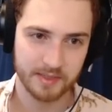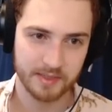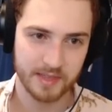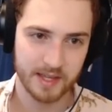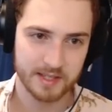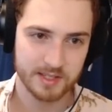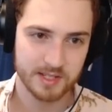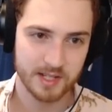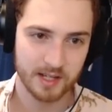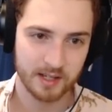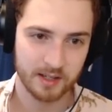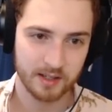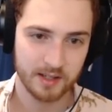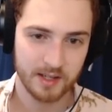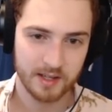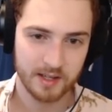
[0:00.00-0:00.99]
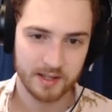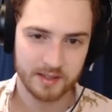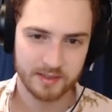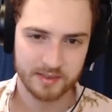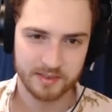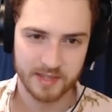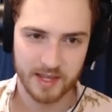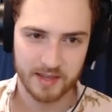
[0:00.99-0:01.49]
that's a
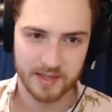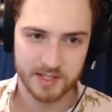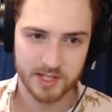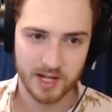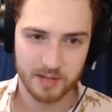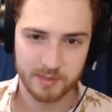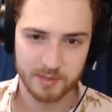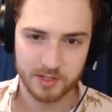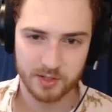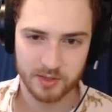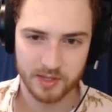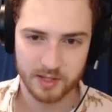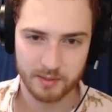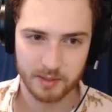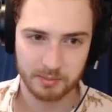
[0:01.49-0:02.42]
comp that you could think about